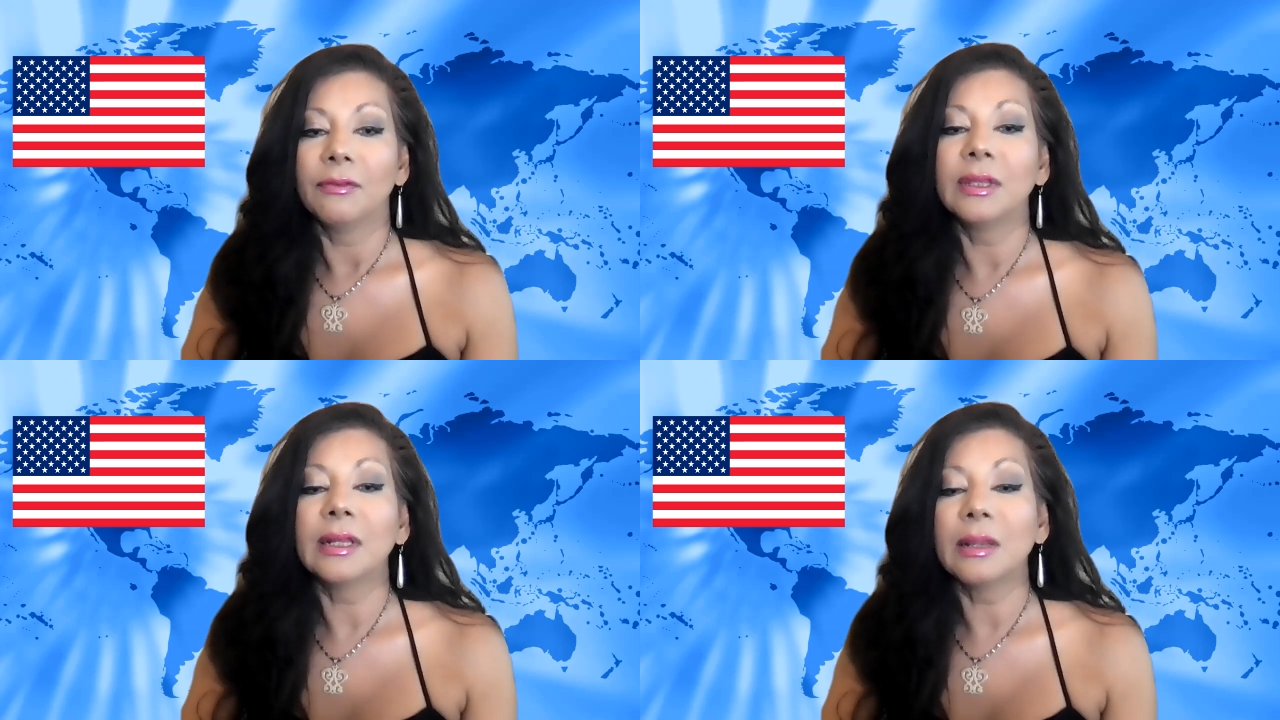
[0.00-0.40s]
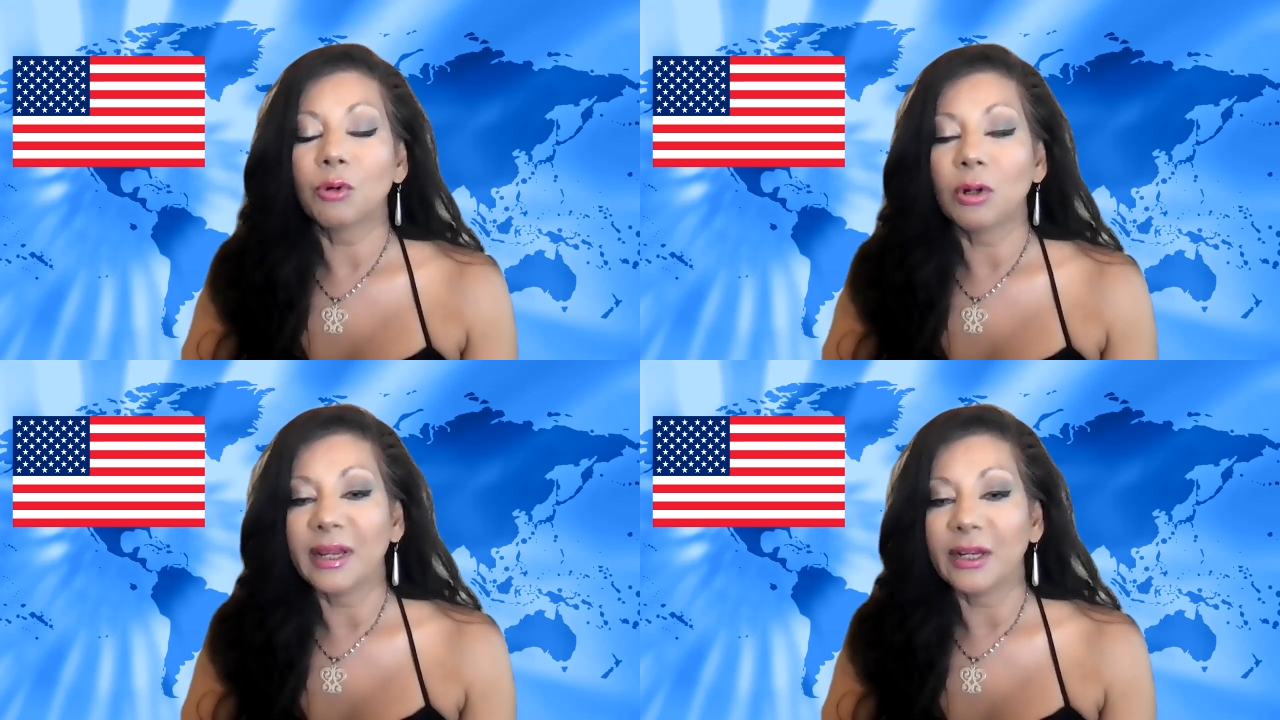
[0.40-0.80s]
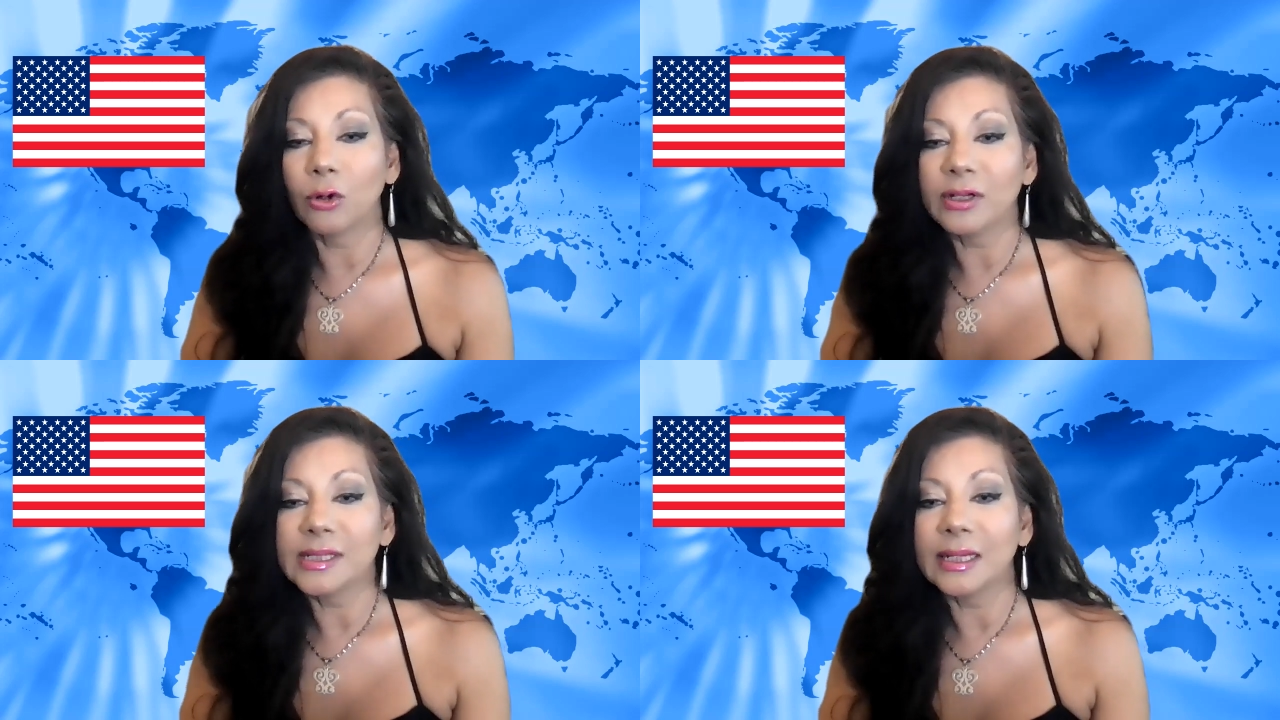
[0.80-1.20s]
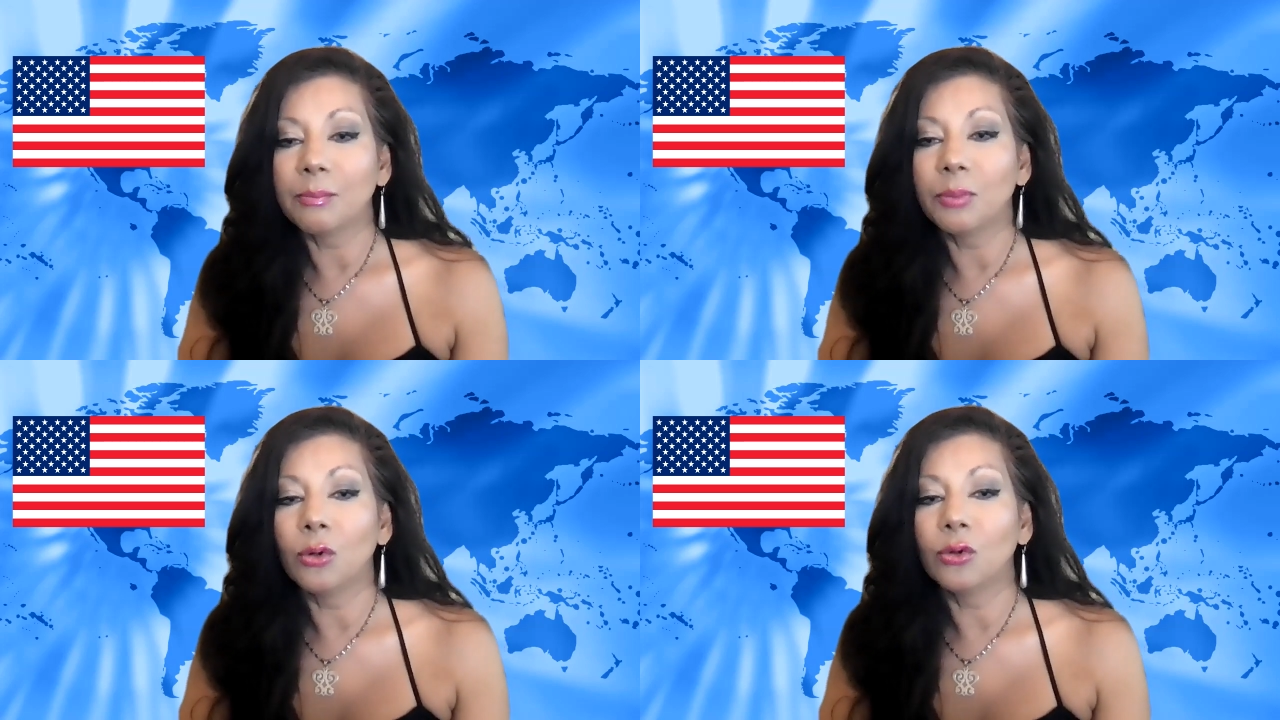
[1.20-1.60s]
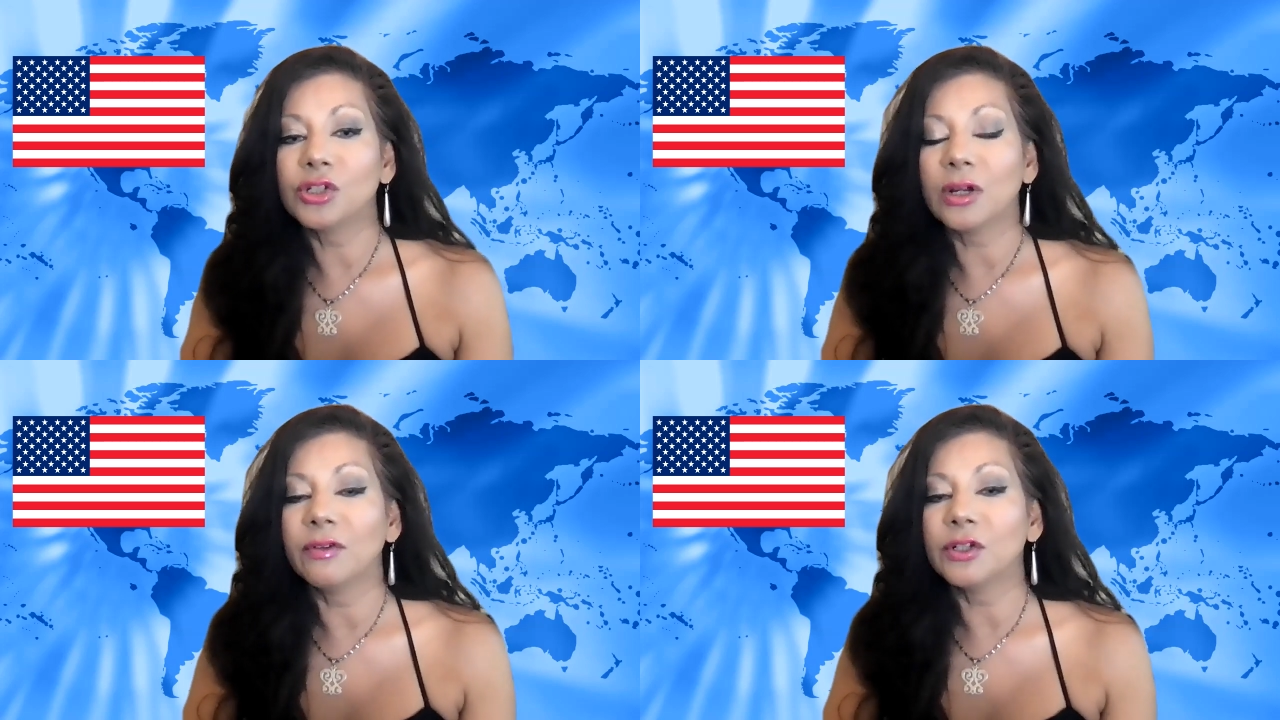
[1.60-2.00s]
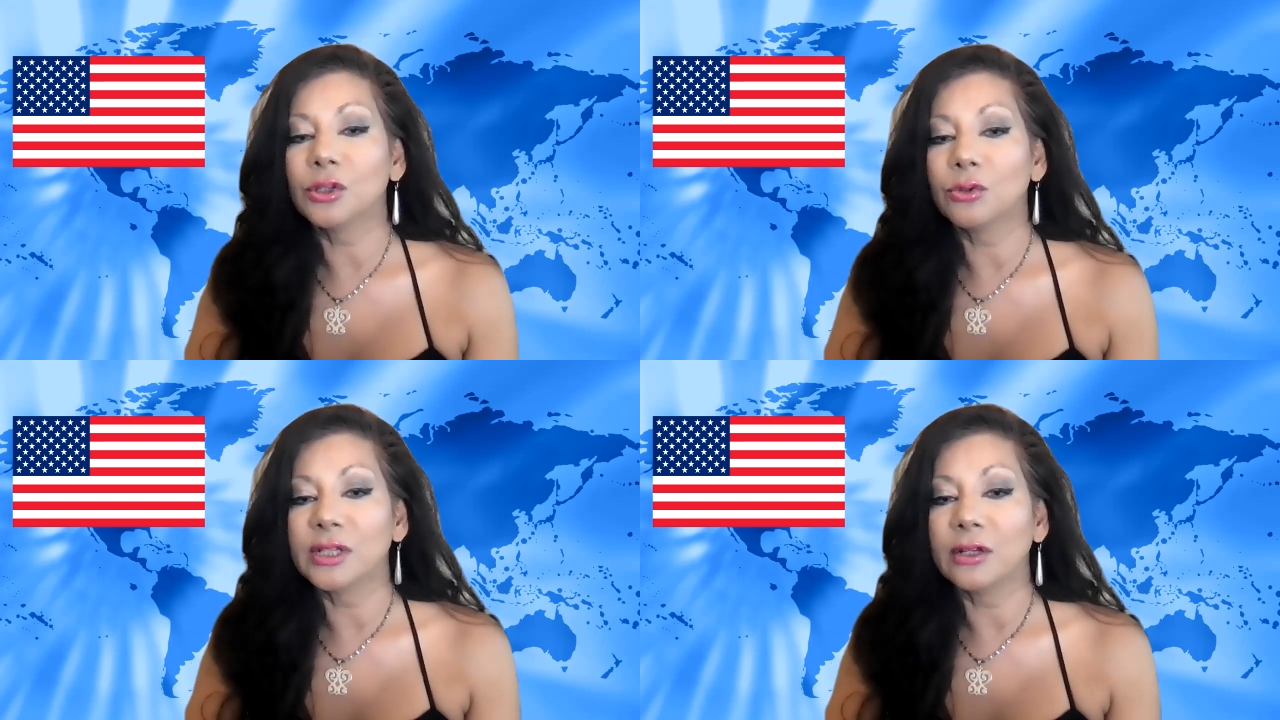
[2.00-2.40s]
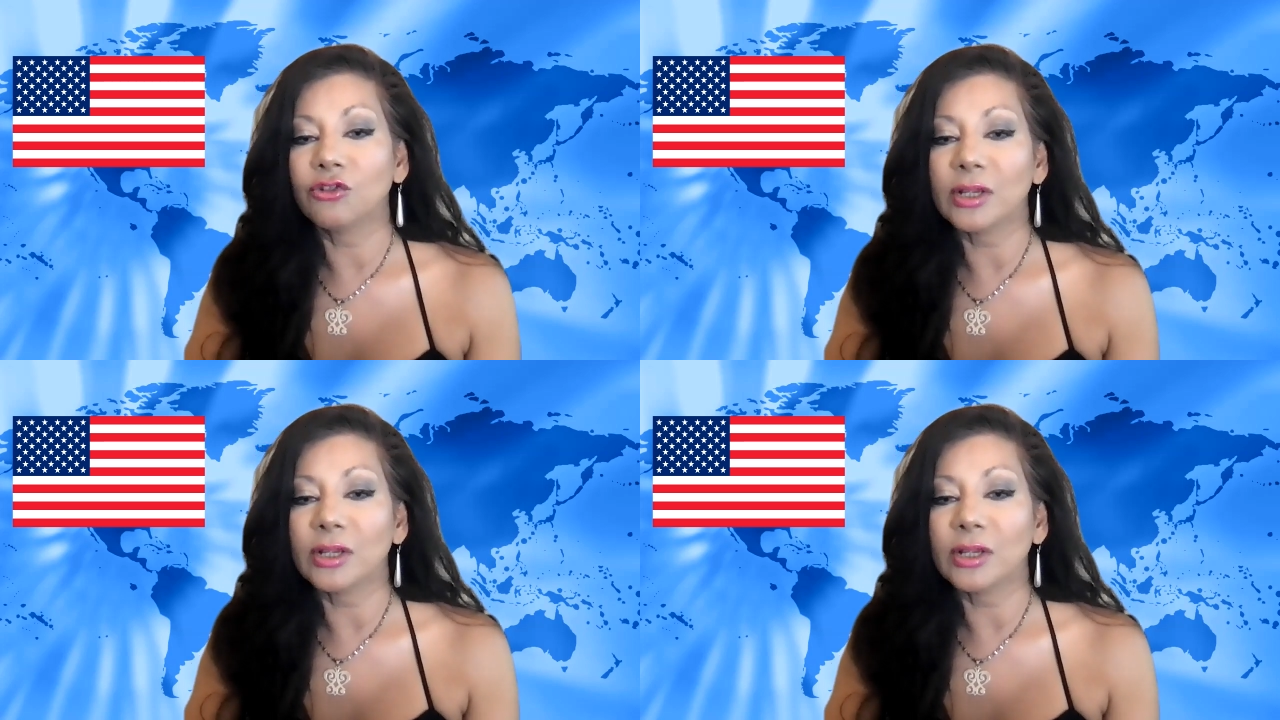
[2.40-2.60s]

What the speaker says: The Liberal minority, composed of Associate